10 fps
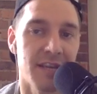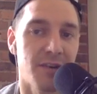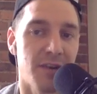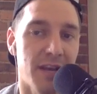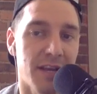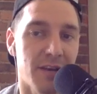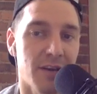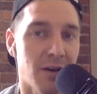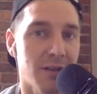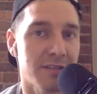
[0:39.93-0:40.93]
creating
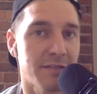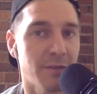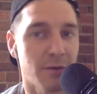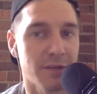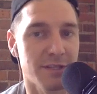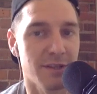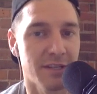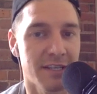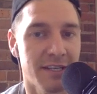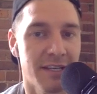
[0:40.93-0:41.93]
cause-focused content.